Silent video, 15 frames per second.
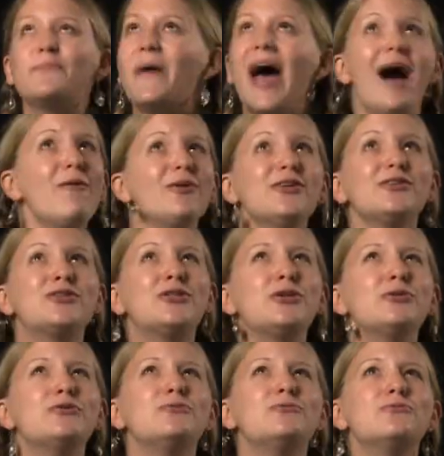powers
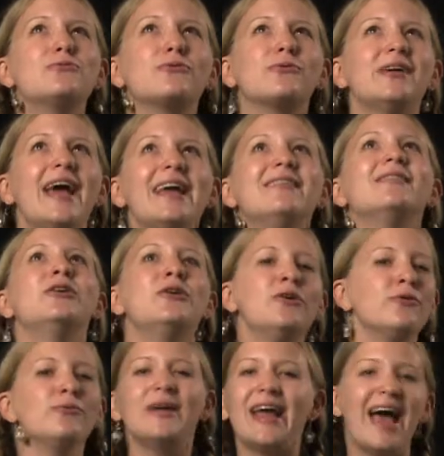to create
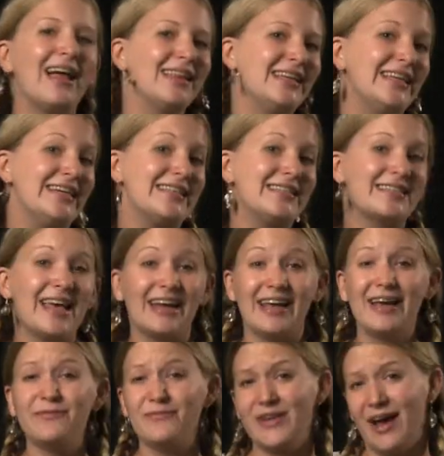realities that
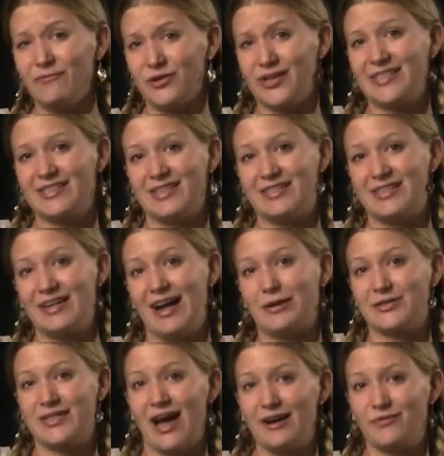have never existed
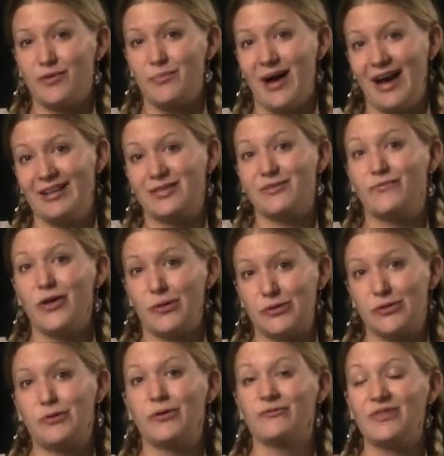outside of the minds of
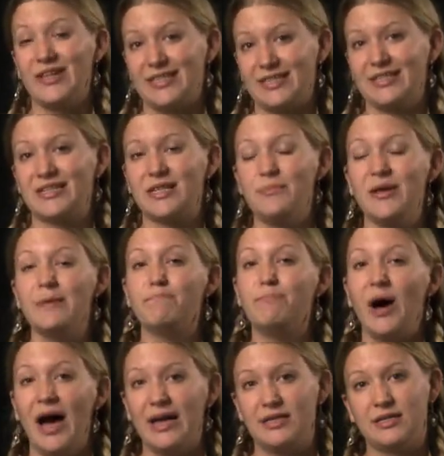those who have listened to me,
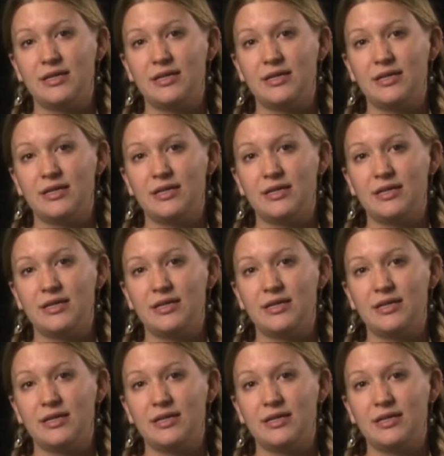but